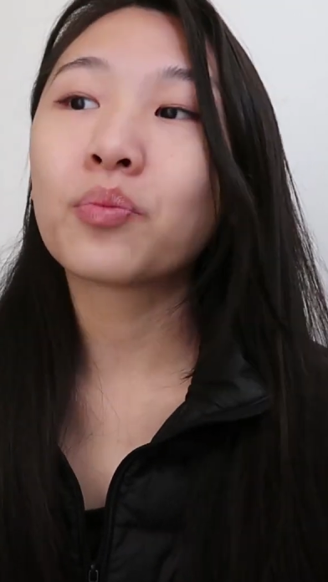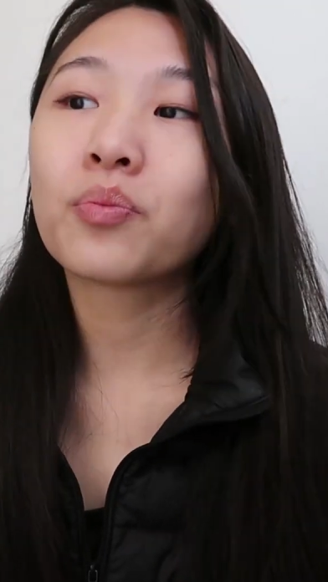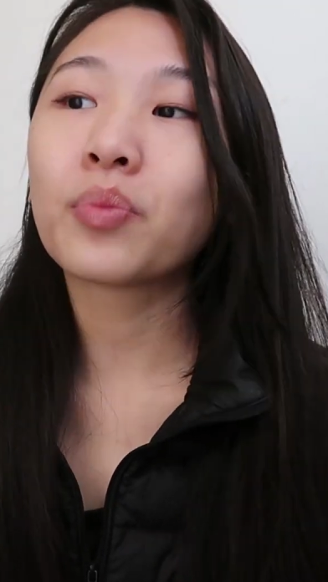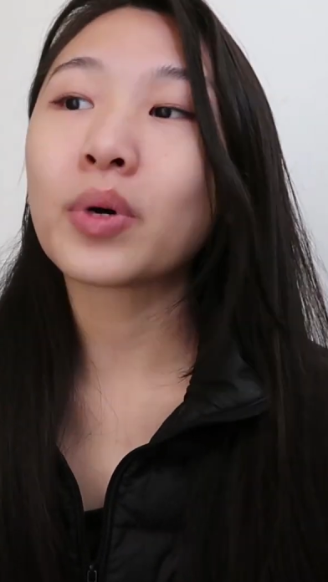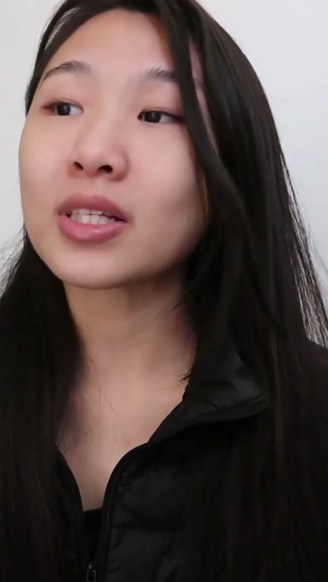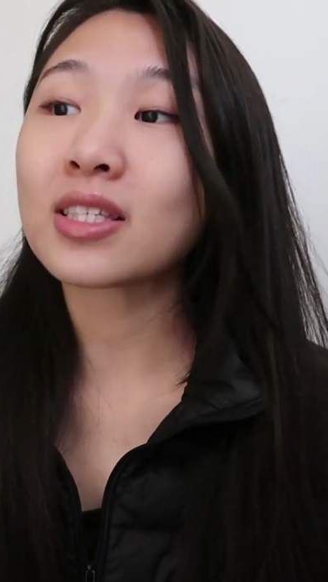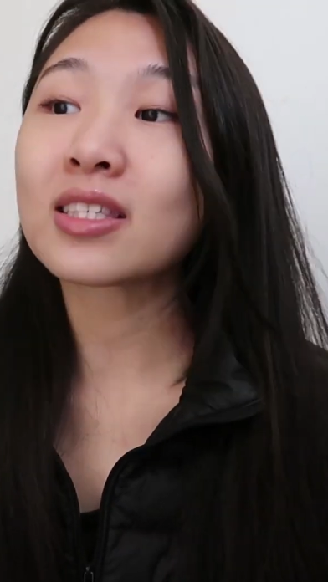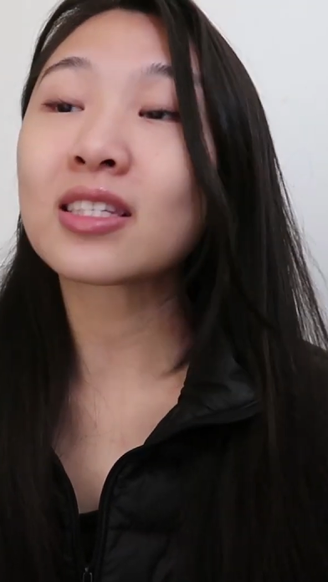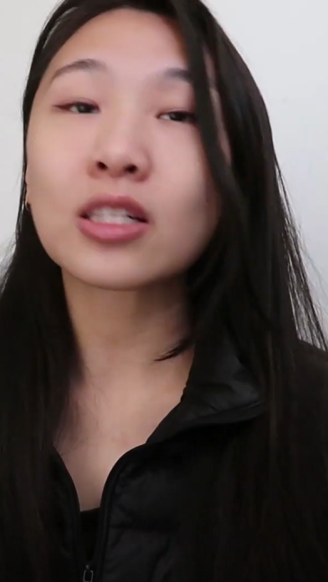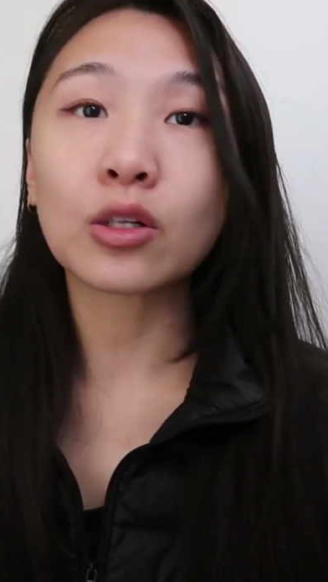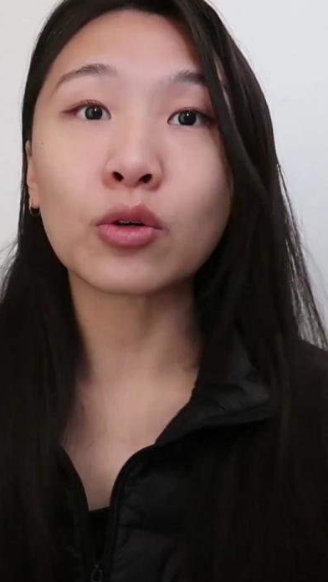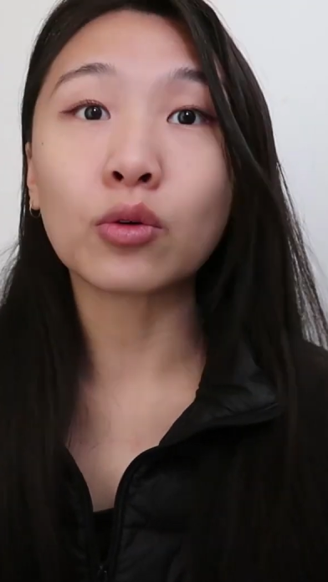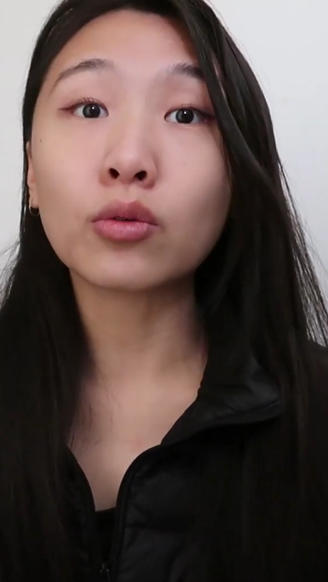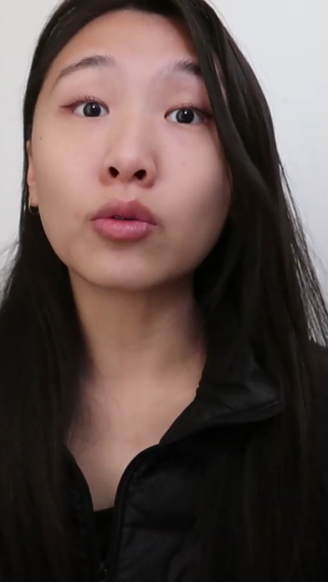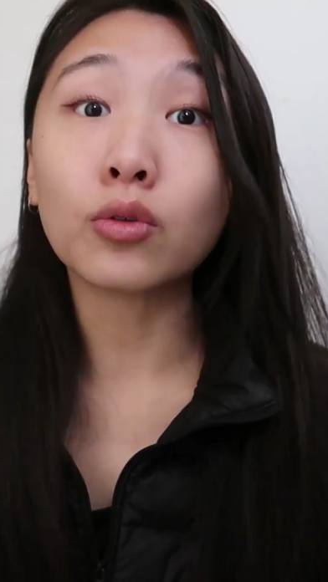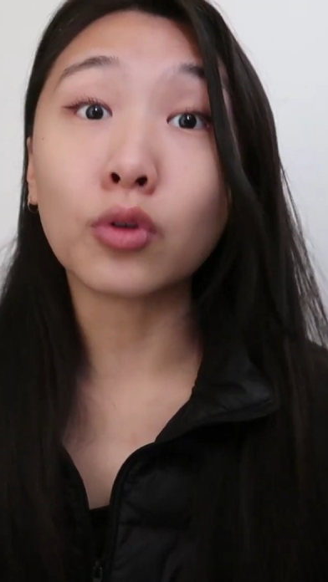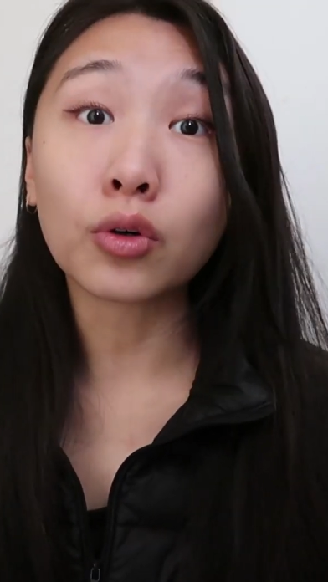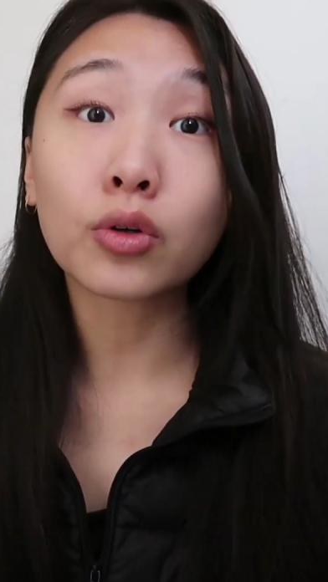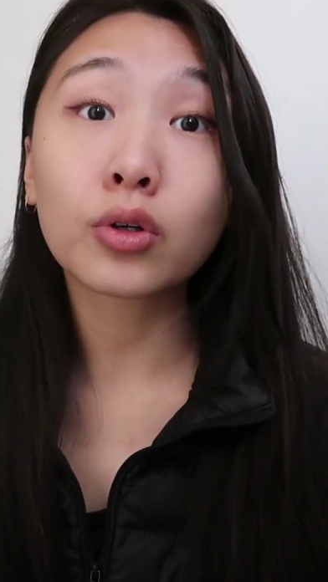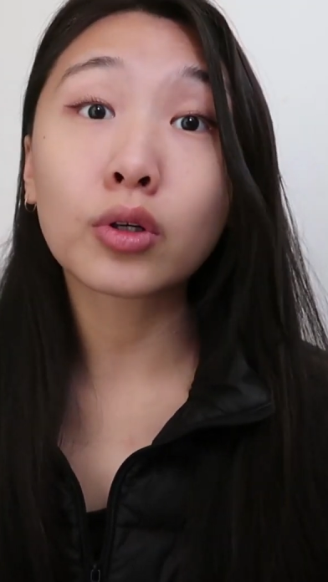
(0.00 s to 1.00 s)
but still
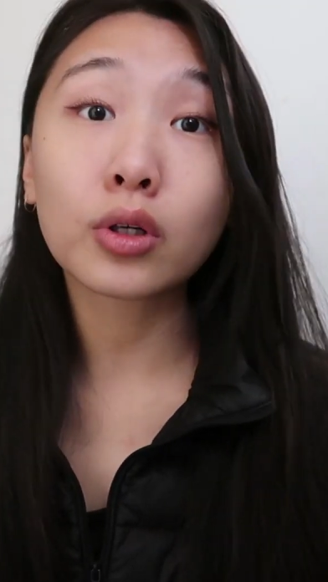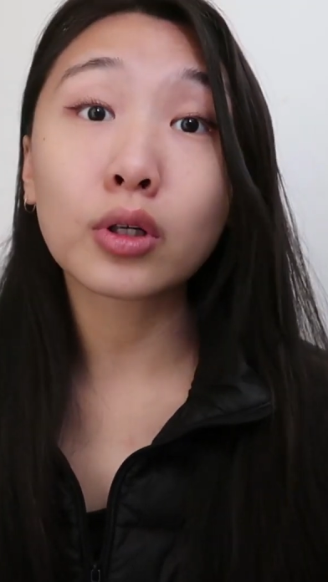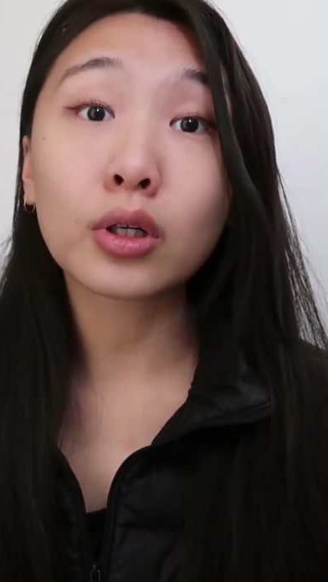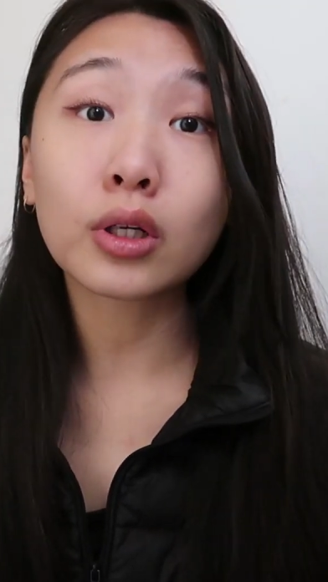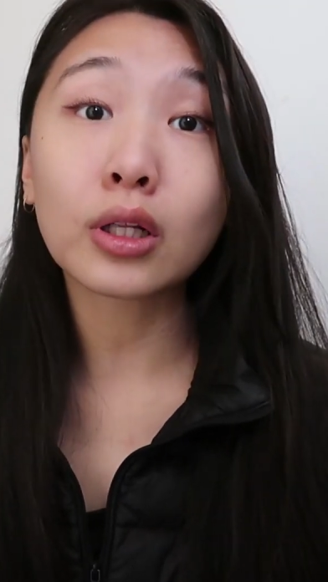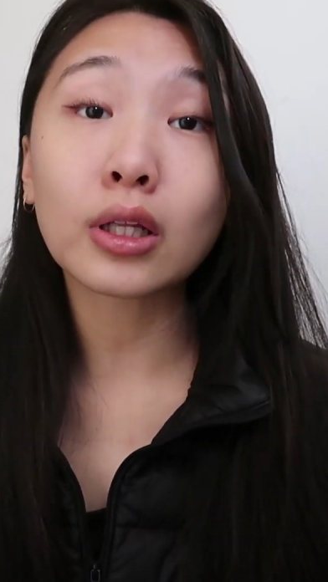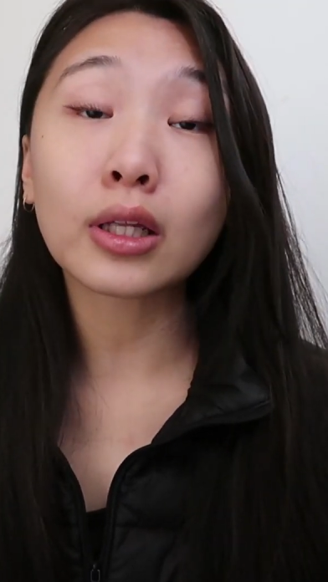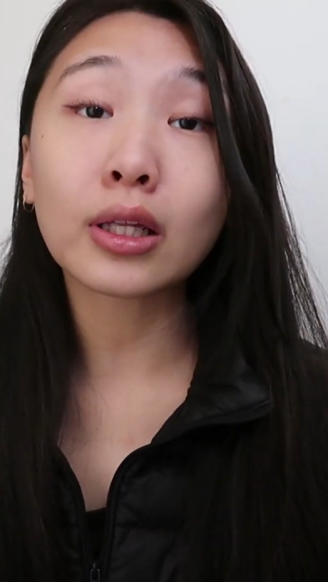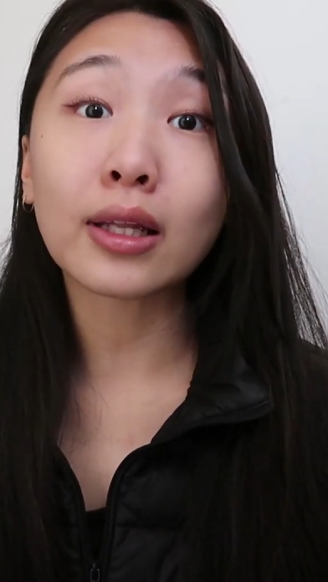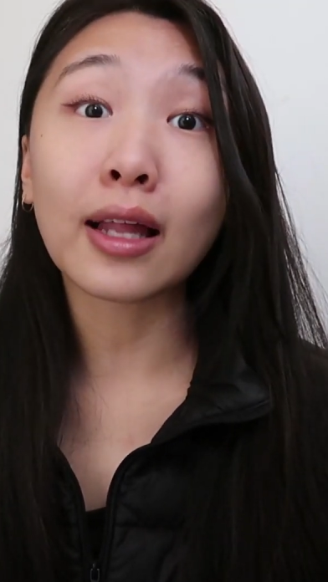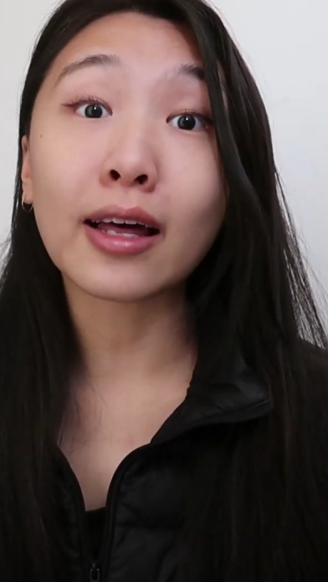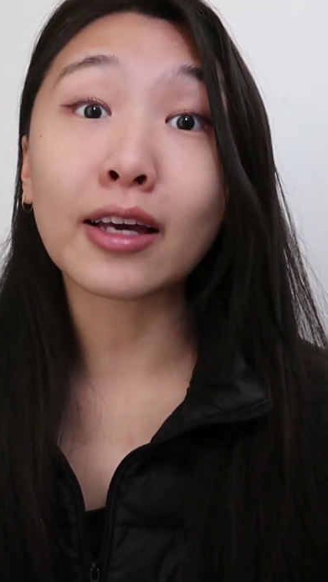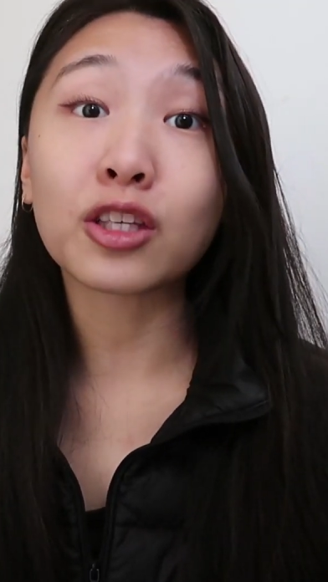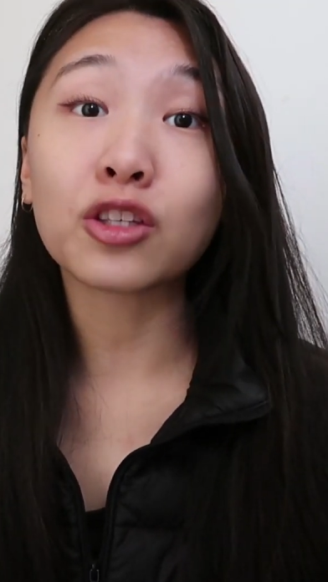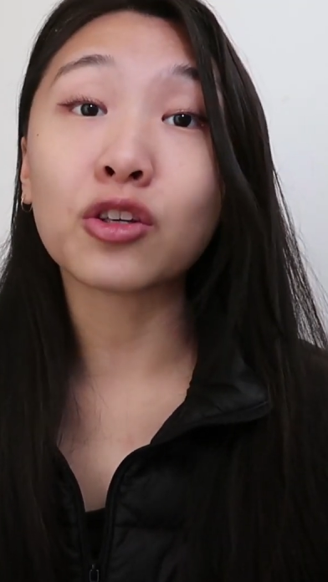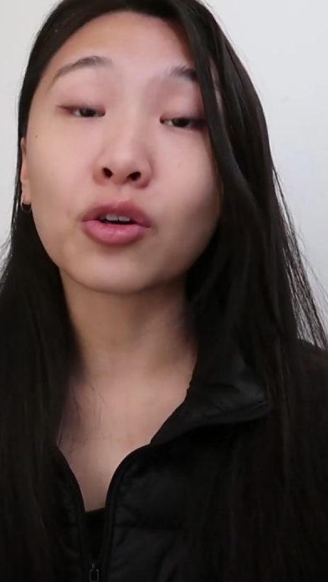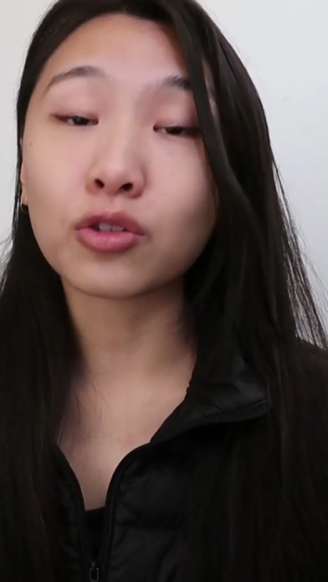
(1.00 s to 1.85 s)
look like